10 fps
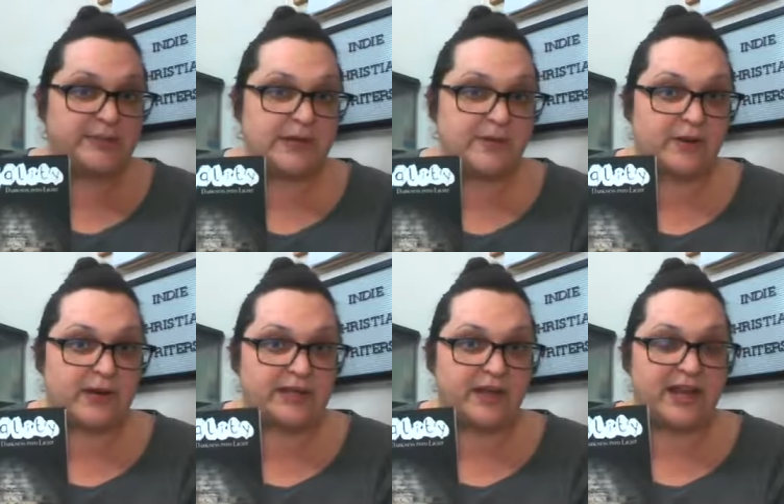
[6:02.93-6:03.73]
me to what a
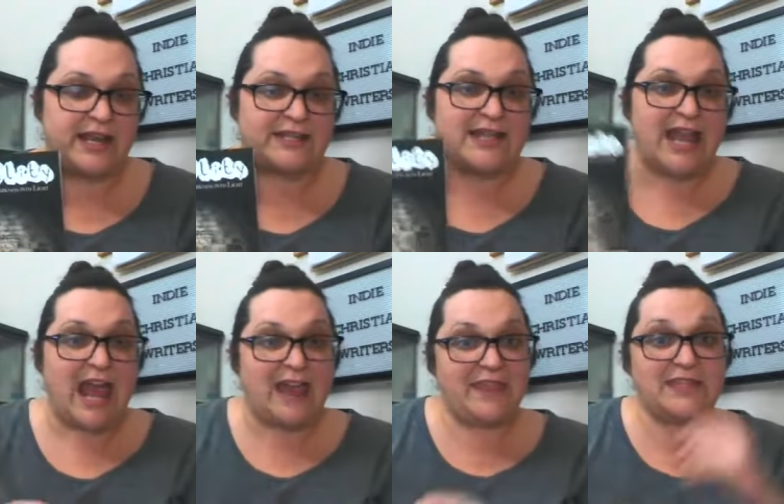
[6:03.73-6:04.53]
readathon is.
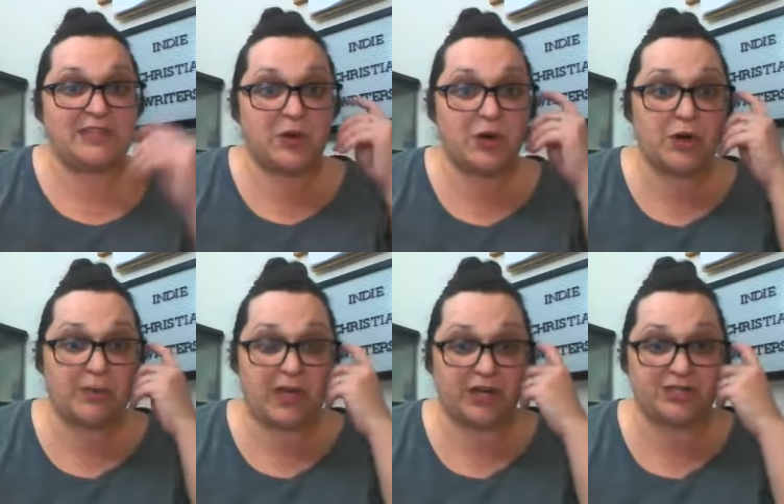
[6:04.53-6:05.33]
And this is her
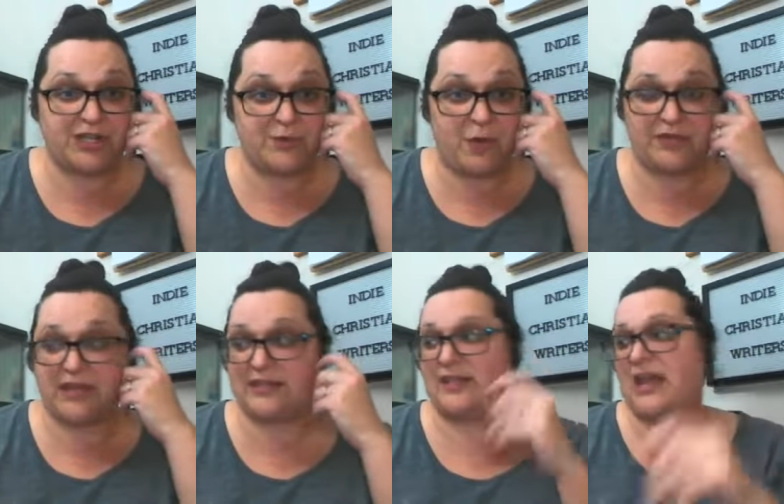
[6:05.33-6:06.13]
book. She wrote
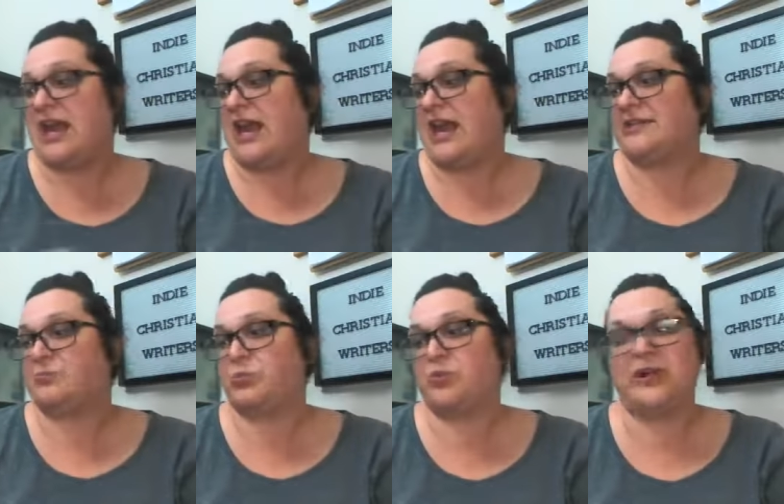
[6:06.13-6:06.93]
this. It's
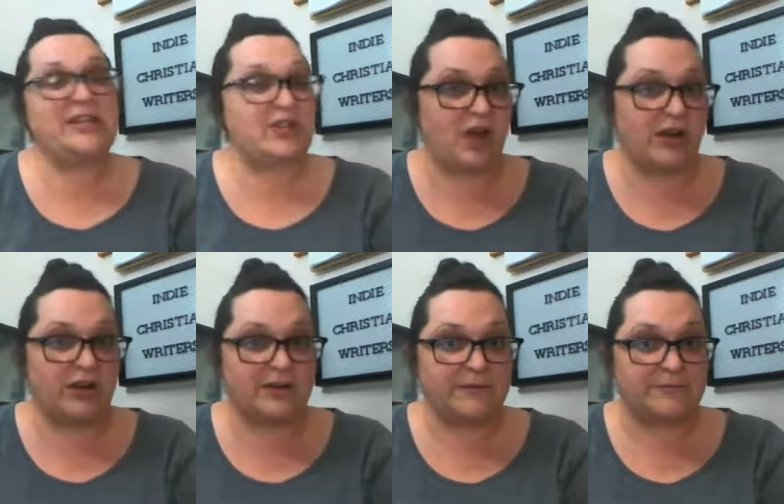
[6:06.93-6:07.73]
pretty dark
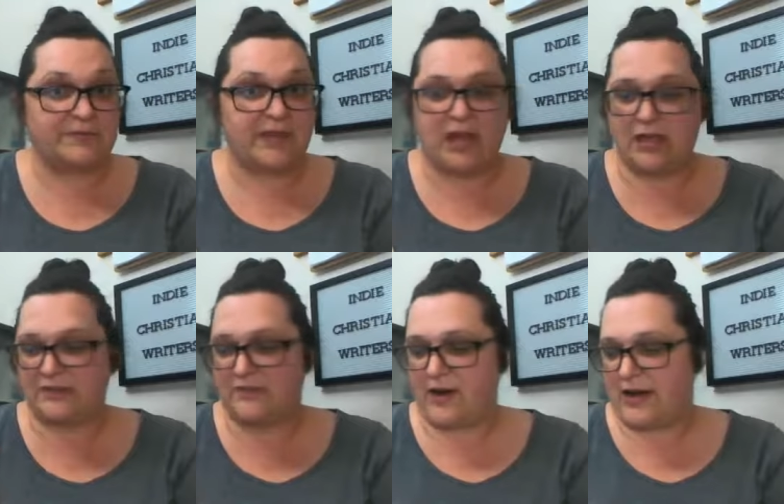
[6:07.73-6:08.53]
as
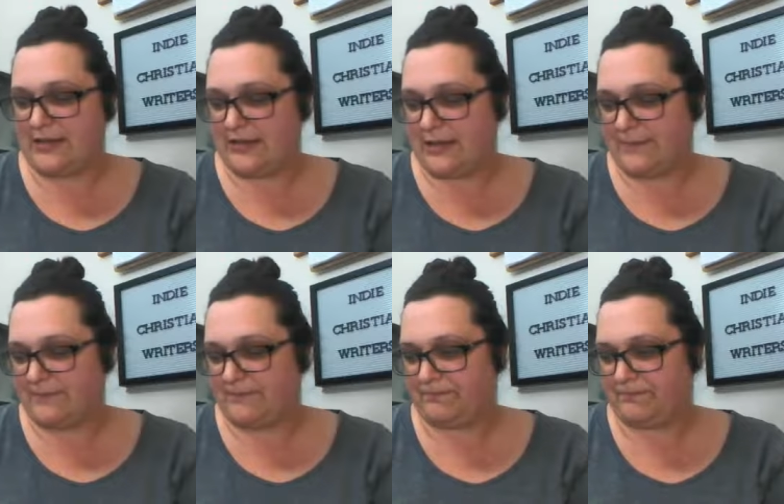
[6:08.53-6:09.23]
far as um